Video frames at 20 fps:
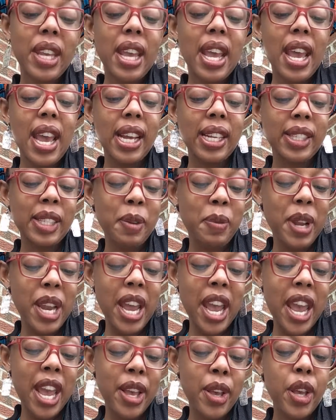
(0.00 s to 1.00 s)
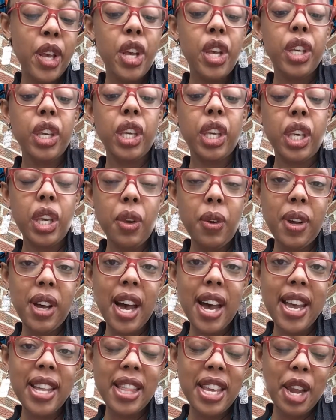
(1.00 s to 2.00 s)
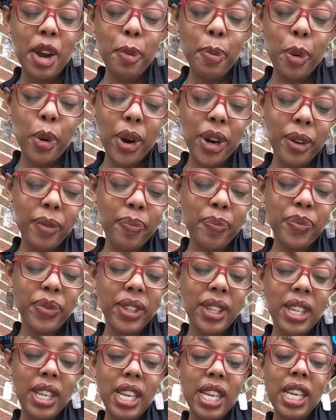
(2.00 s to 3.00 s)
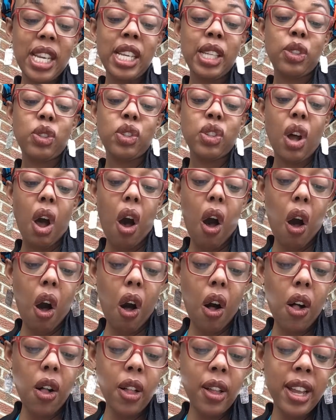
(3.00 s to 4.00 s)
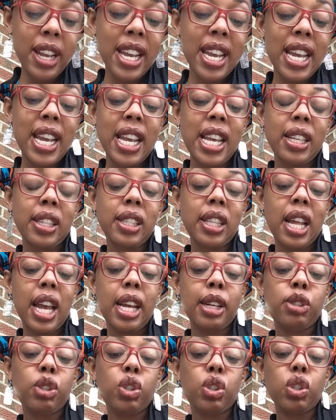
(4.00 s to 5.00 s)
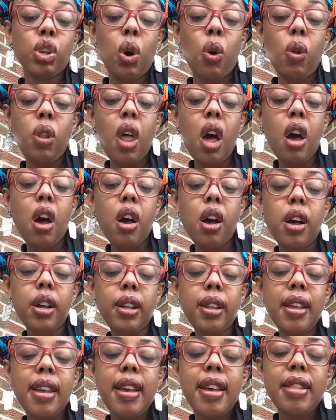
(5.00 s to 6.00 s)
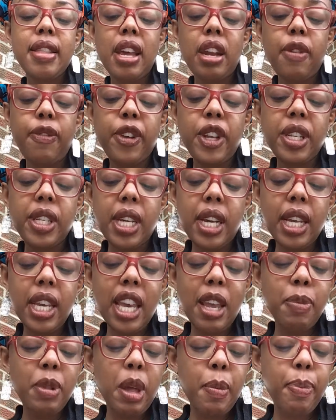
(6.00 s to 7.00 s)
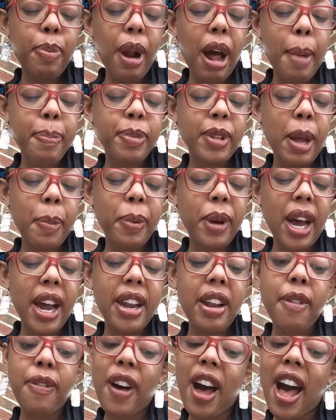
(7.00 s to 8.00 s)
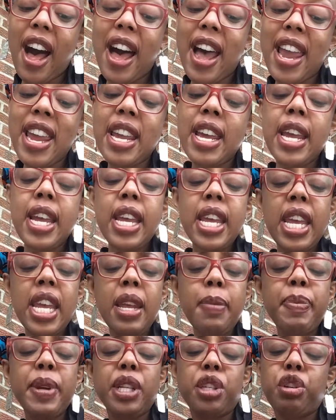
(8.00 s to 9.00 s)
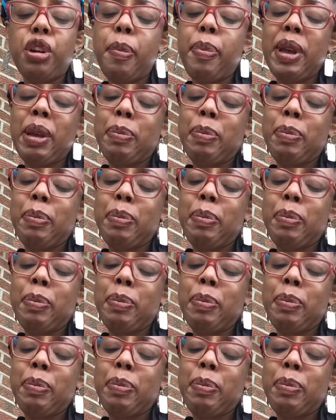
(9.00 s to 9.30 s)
Exhibit A, cute guy at the airport. He's tall, his legs so long that if he didn't keep them propped up kind of high, he'd be tripping